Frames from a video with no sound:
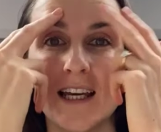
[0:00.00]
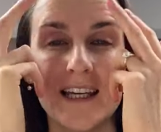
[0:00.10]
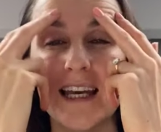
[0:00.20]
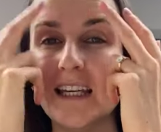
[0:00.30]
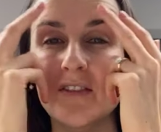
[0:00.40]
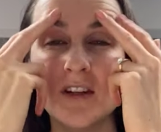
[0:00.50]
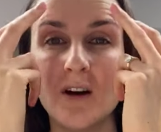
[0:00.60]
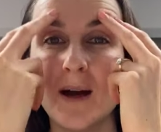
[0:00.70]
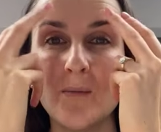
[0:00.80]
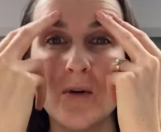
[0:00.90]
And even
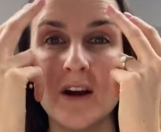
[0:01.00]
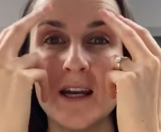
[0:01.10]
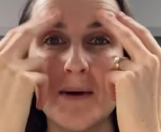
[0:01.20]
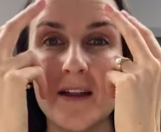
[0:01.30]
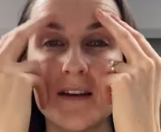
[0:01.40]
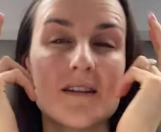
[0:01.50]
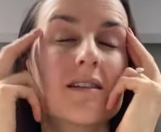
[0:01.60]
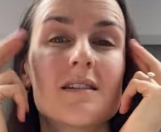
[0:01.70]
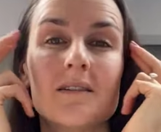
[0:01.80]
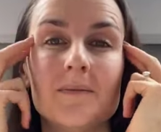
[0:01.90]
though I'm worrying about
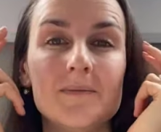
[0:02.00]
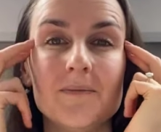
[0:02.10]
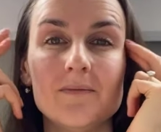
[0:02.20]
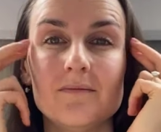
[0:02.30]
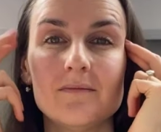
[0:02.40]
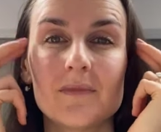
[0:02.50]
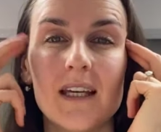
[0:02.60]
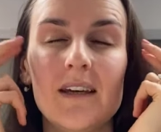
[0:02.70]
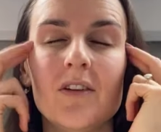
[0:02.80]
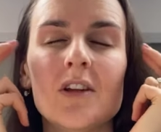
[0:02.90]
this,
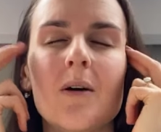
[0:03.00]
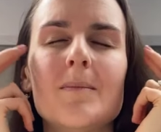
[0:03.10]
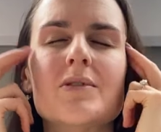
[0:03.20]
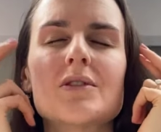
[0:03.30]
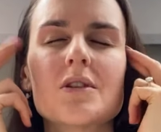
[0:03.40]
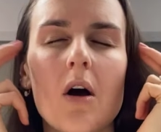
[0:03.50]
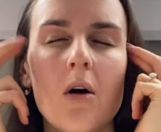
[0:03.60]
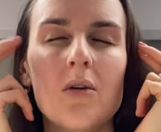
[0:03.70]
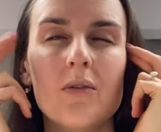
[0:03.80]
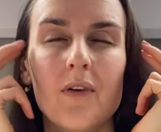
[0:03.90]
even though I'm
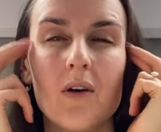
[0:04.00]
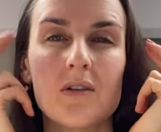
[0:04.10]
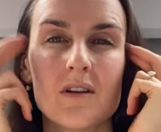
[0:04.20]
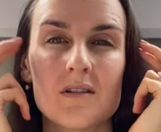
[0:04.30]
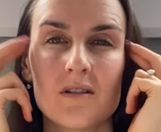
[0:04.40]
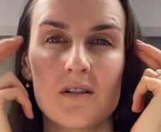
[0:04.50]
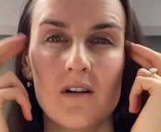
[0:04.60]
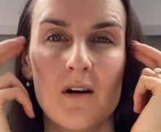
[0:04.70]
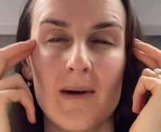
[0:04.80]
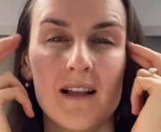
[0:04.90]
so focused
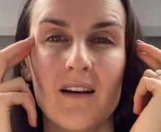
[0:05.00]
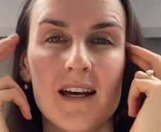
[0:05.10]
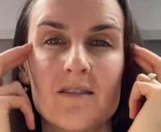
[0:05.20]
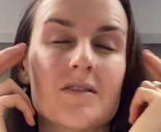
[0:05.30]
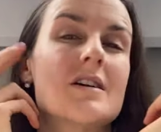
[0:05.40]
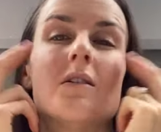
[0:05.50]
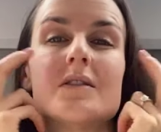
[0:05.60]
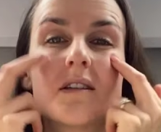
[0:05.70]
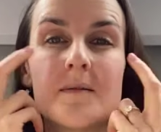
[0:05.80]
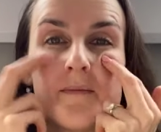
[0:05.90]
on my clients'
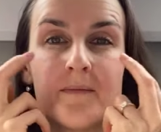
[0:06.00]
results,